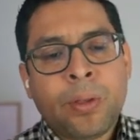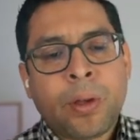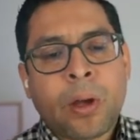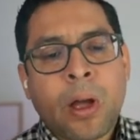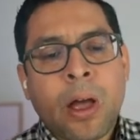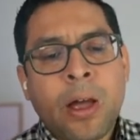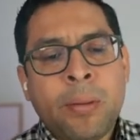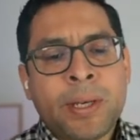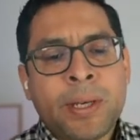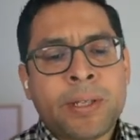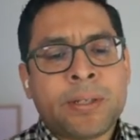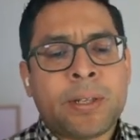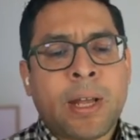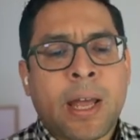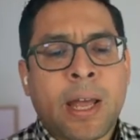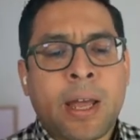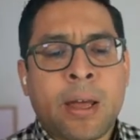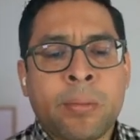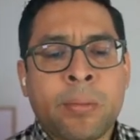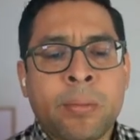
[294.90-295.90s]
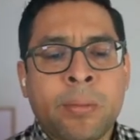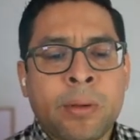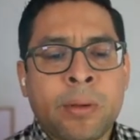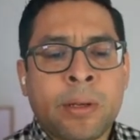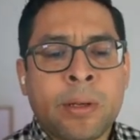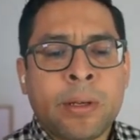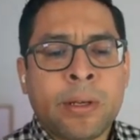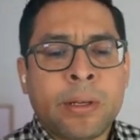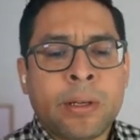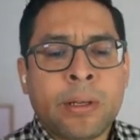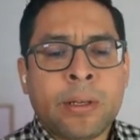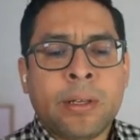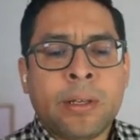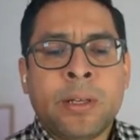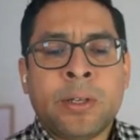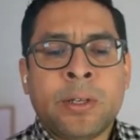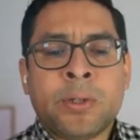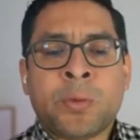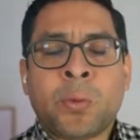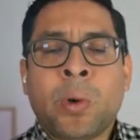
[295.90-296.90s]
The comments tab
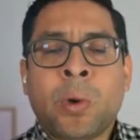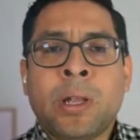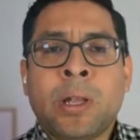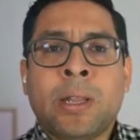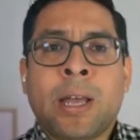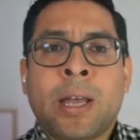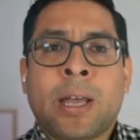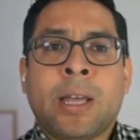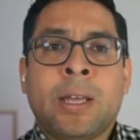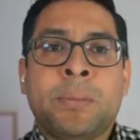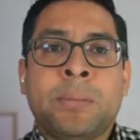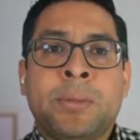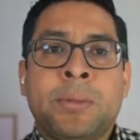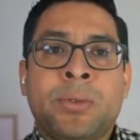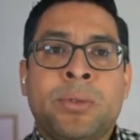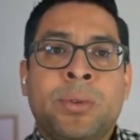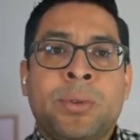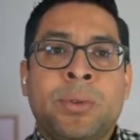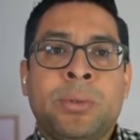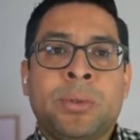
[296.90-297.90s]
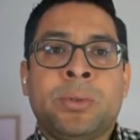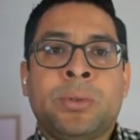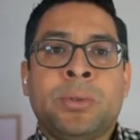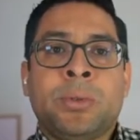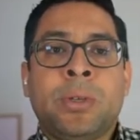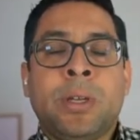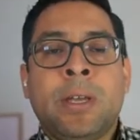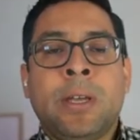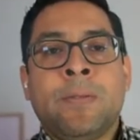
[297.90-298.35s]
is one that comes through